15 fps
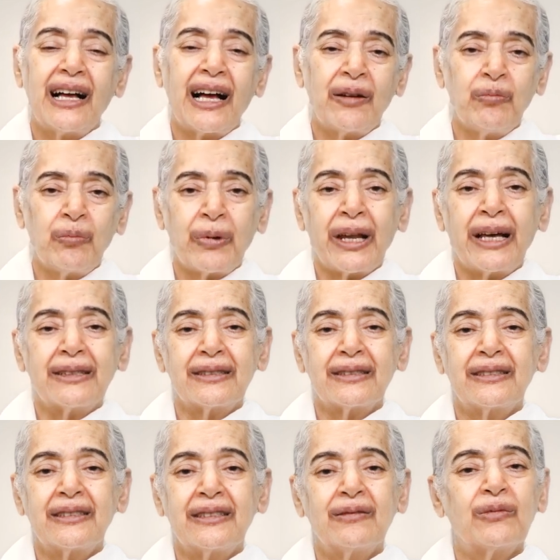I'm
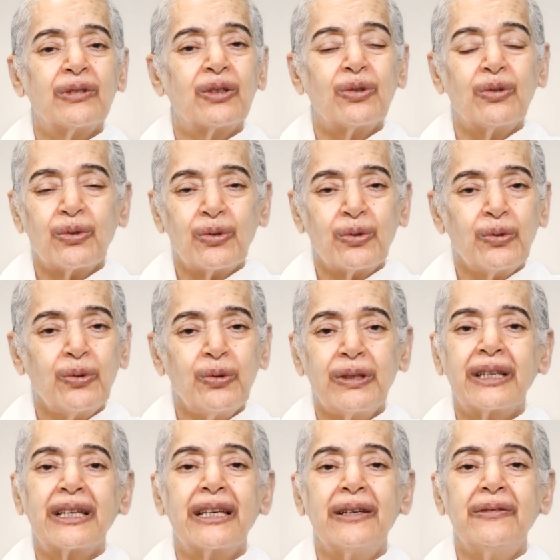blessed with all
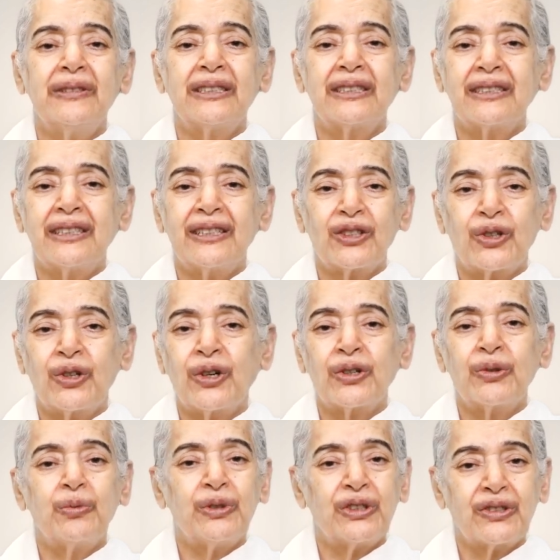the gifts that
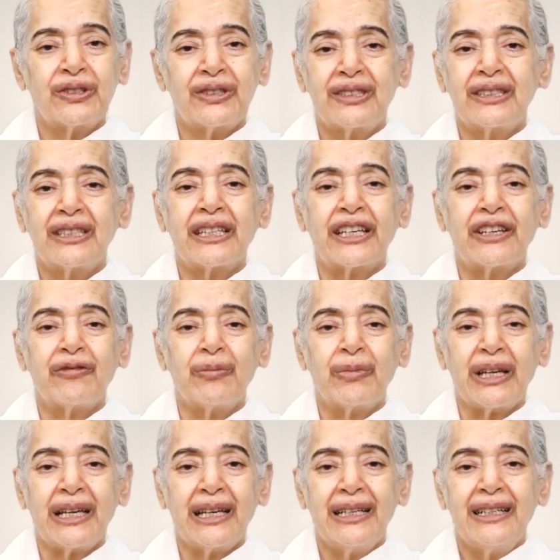God wishes to give me.